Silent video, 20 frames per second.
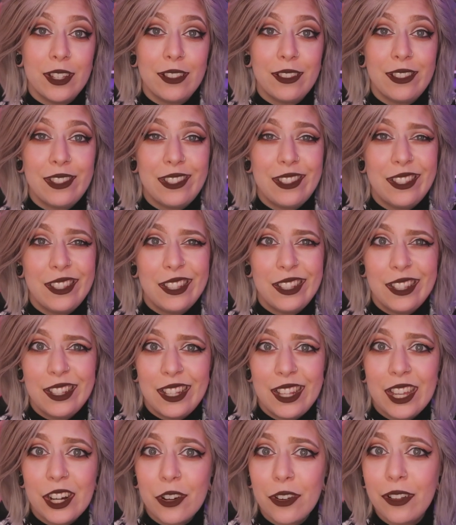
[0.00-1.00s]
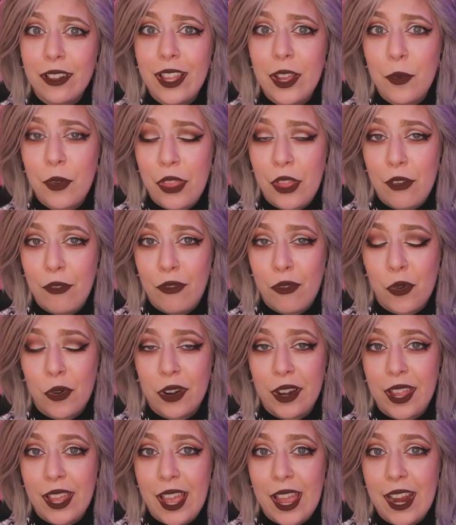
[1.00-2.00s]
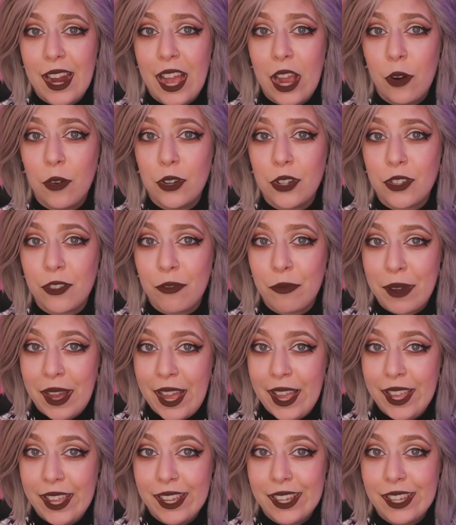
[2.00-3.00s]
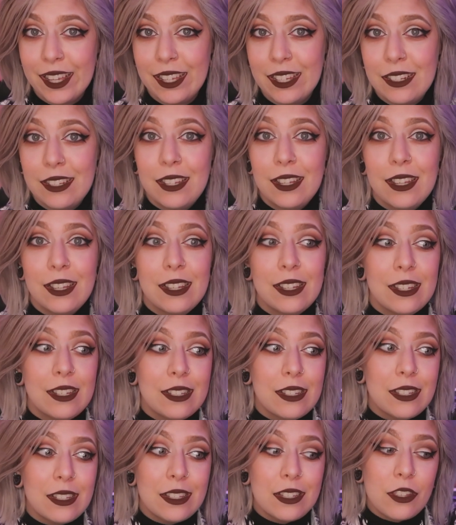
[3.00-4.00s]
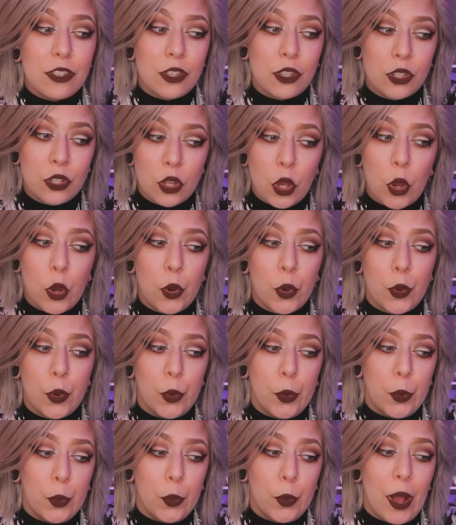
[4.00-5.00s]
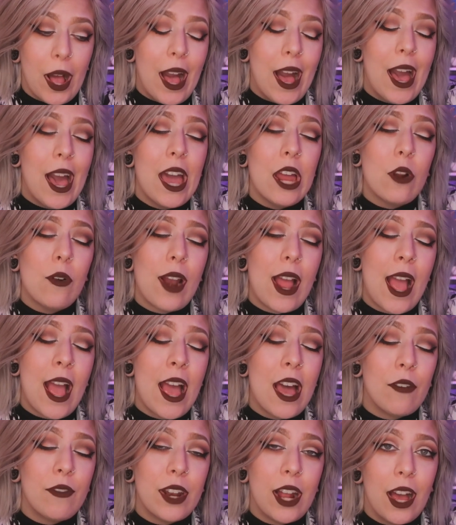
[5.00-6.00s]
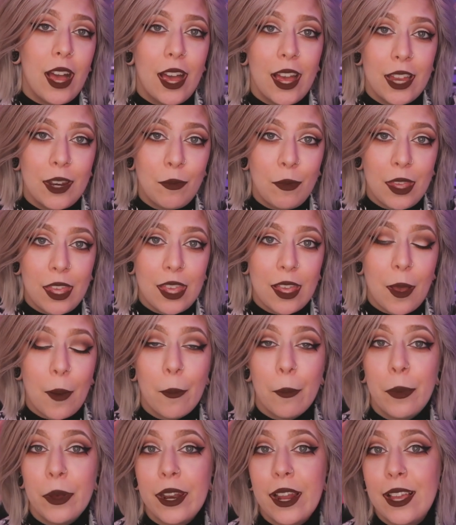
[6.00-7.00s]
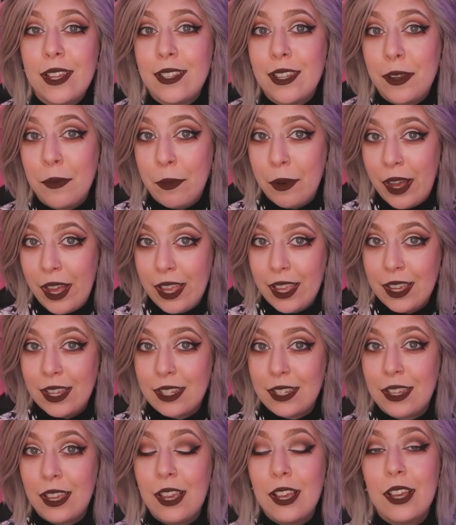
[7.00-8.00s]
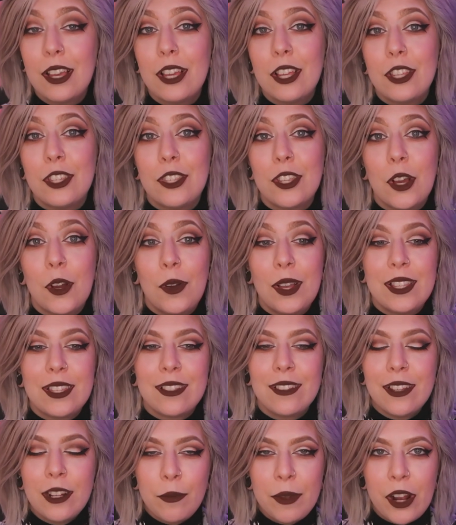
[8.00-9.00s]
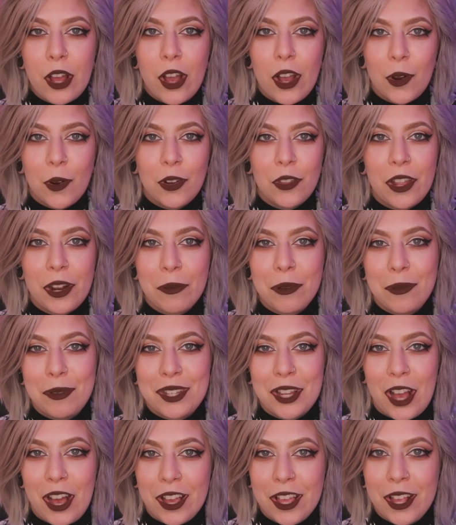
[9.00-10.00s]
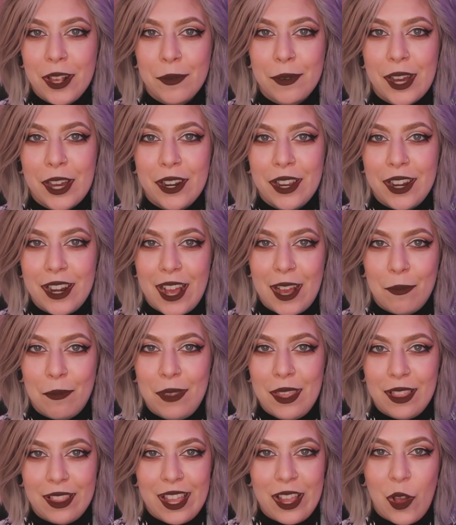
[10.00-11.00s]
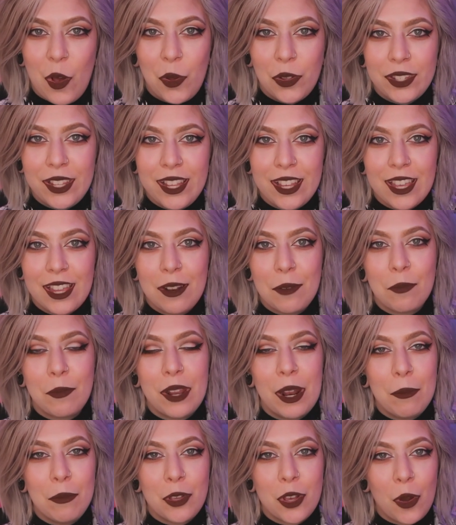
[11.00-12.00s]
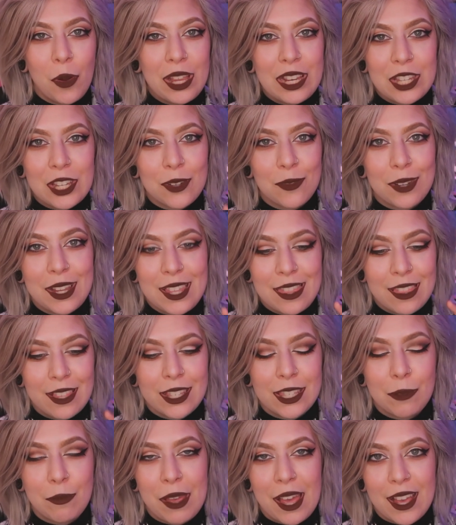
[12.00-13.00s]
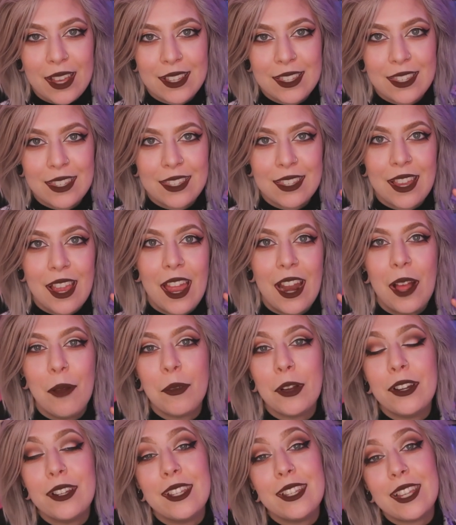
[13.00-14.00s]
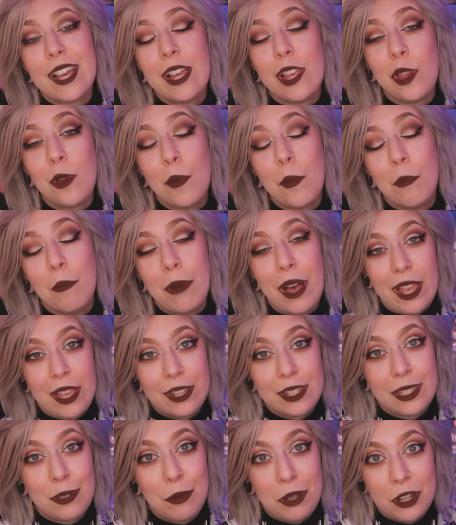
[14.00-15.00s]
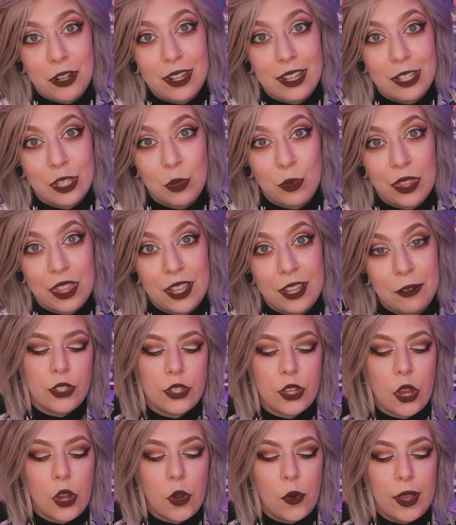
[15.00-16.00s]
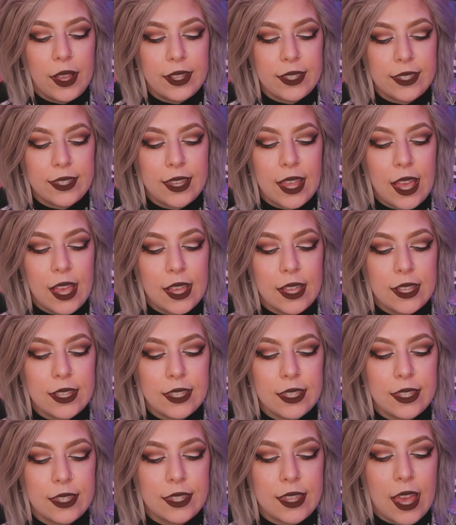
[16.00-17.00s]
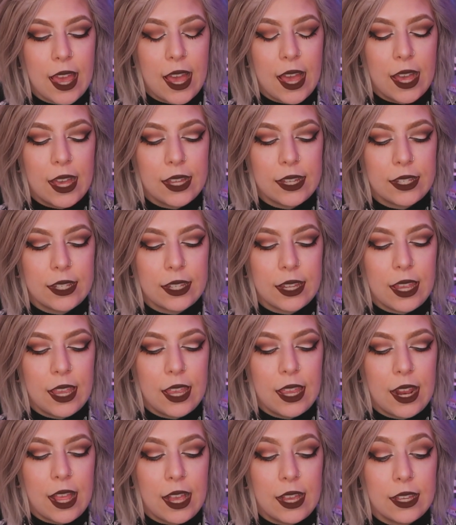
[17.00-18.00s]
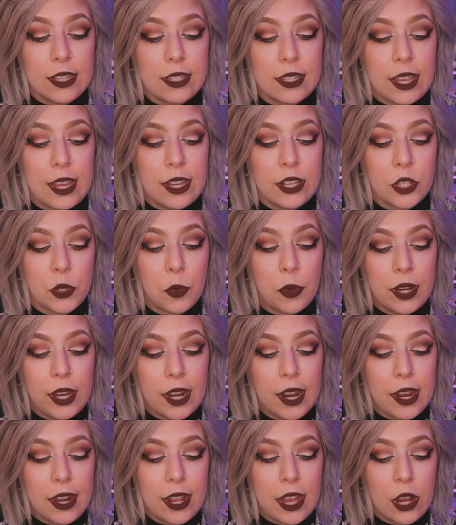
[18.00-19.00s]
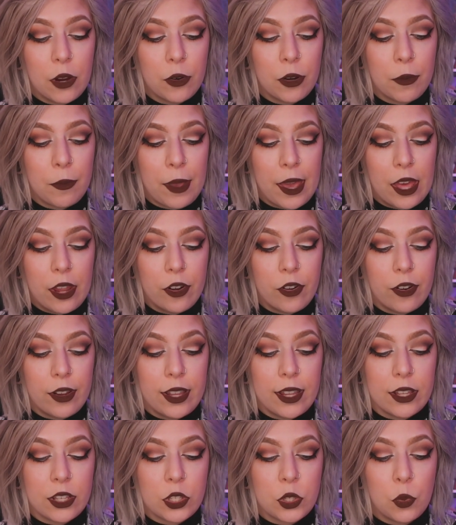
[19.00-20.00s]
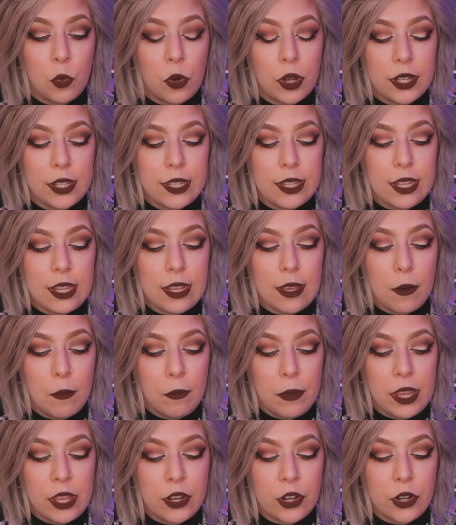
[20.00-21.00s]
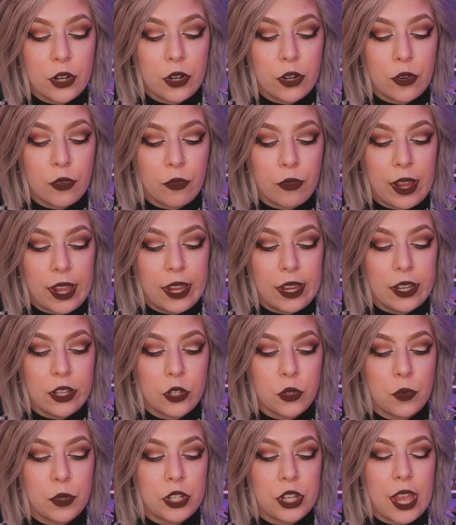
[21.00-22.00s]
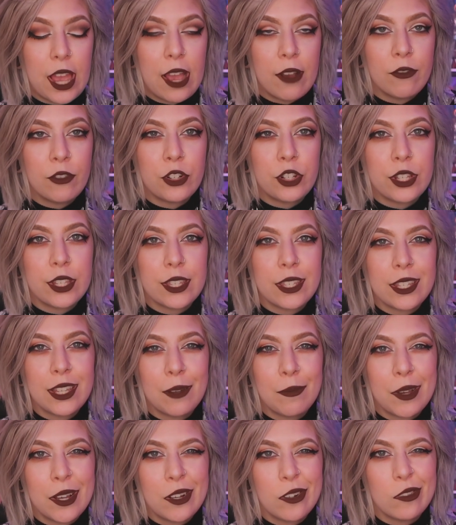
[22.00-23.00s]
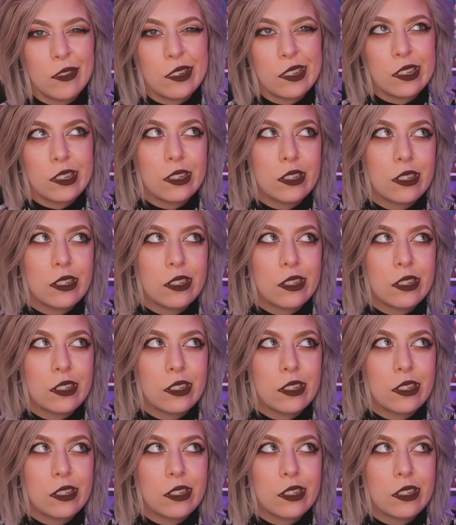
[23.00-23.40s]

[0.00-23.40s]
it literally within 48 hours of buying it. So I don't have it on me, but I did buy it. So it's a little bit awkward that I'm going to be talking about it, not like holding it, but I'm going to read the specs and I'm going to tell you my experience with it. So it says that it has a 29-hour battery, 20-meter range, which averages to about,